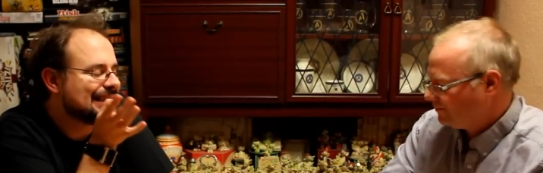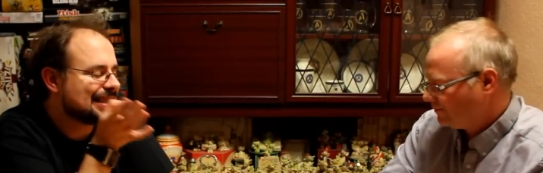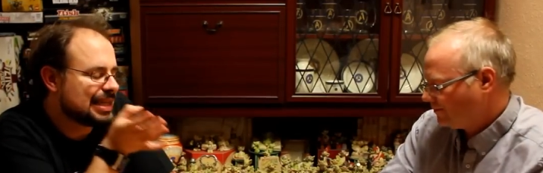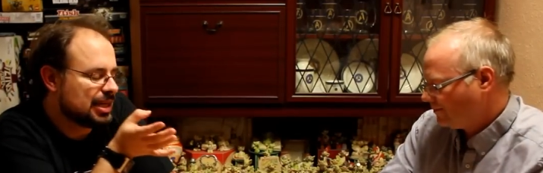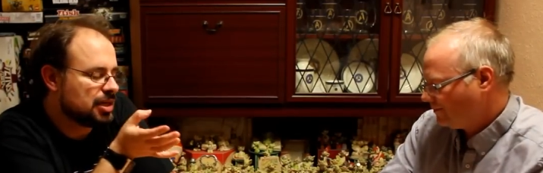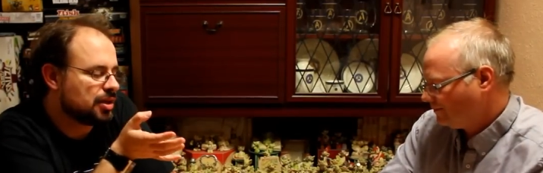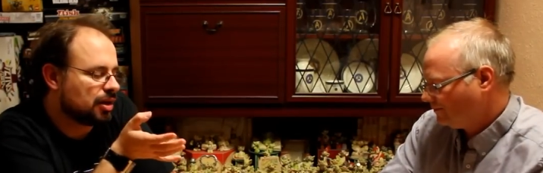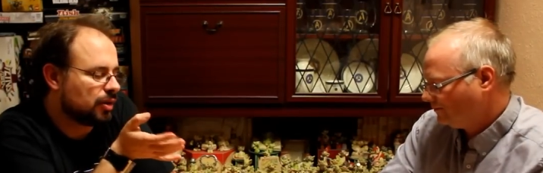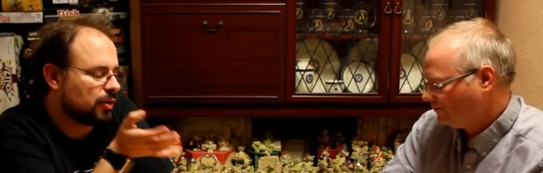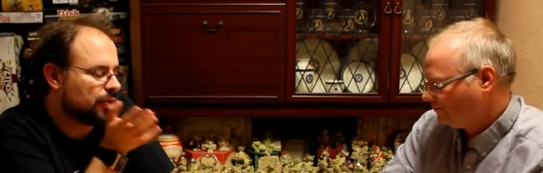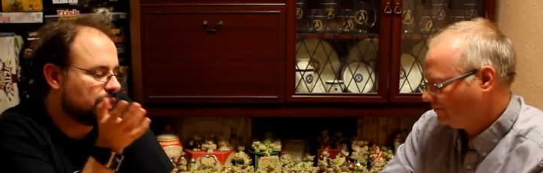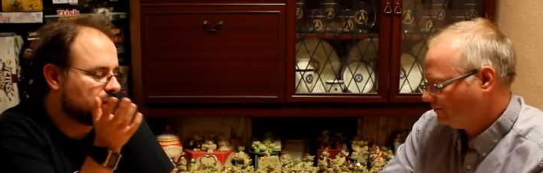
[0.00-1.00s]
Speaker 1: see
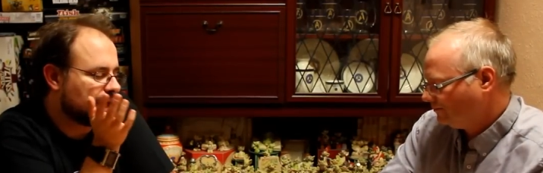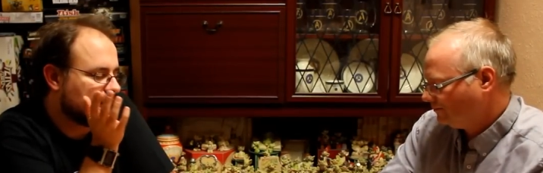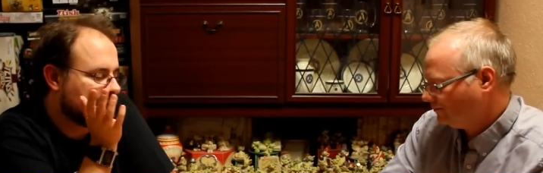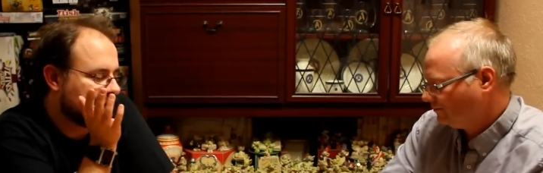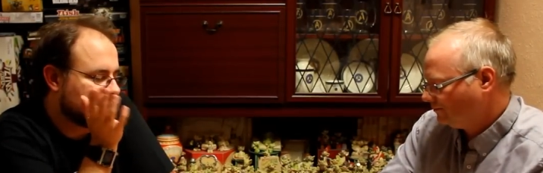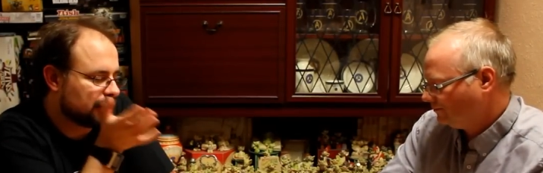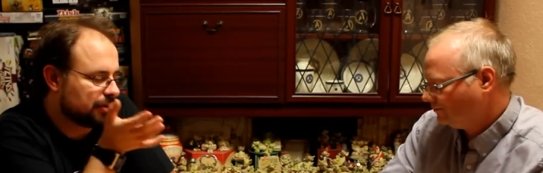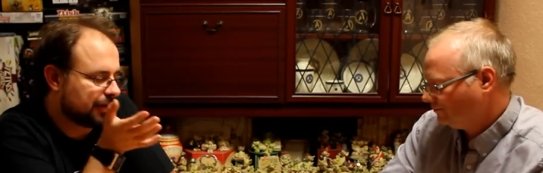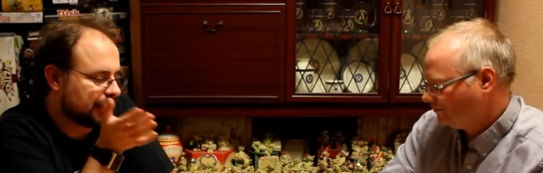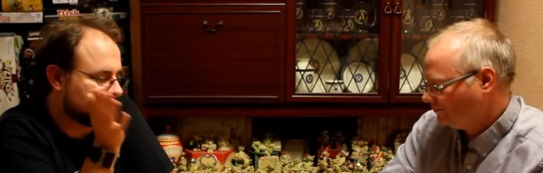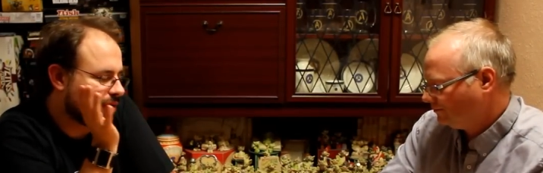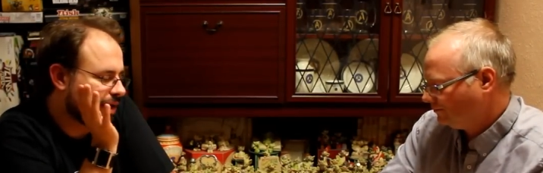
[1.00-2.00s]
though that a Halo
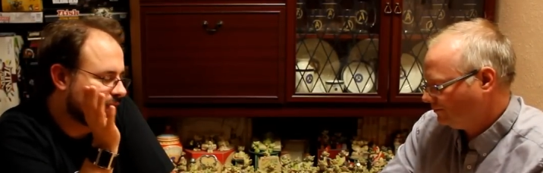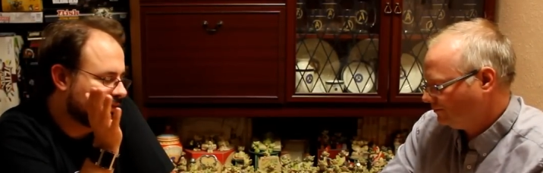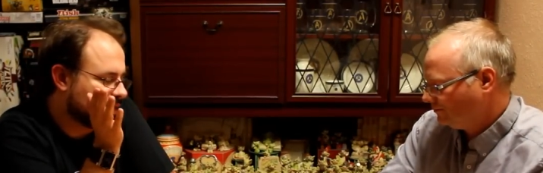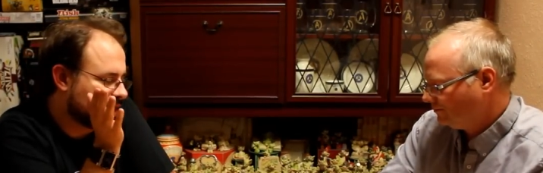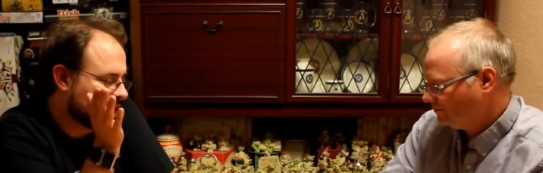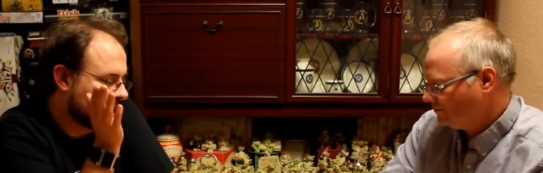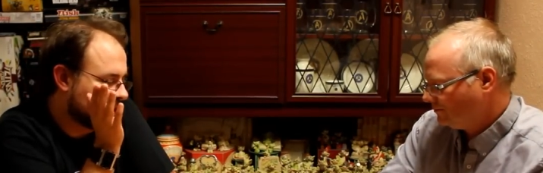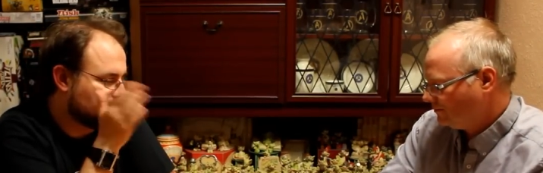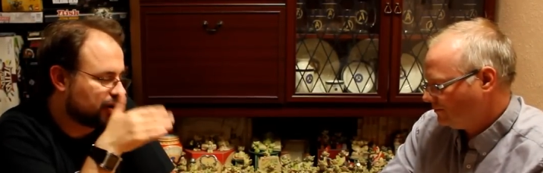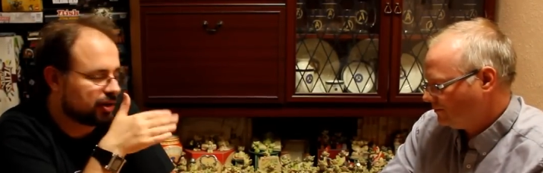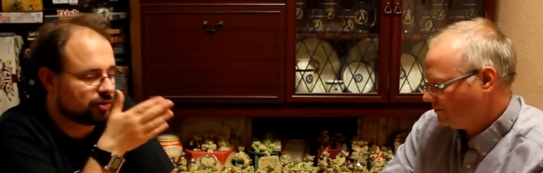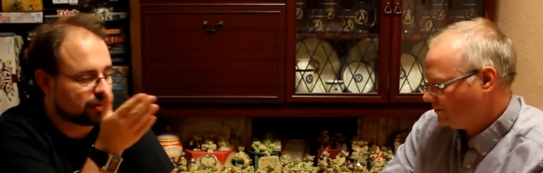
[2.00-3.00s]
fan might give it a
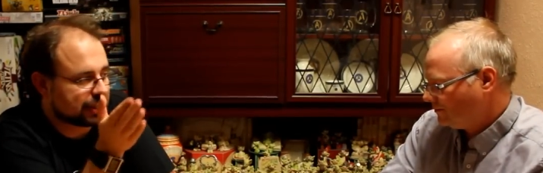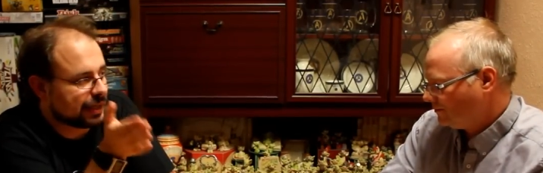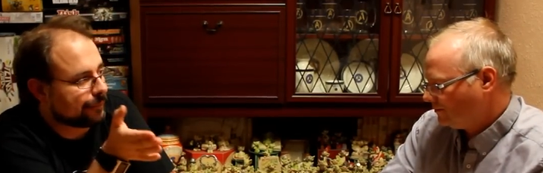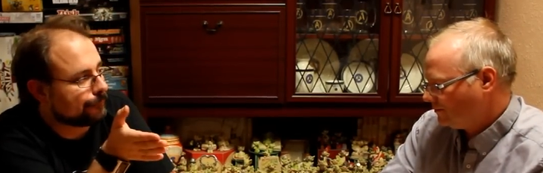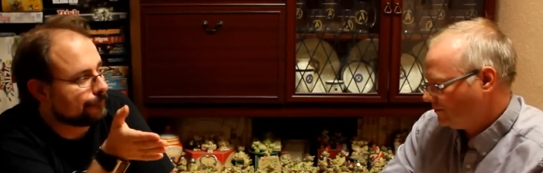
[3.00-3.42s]
nine or a ten.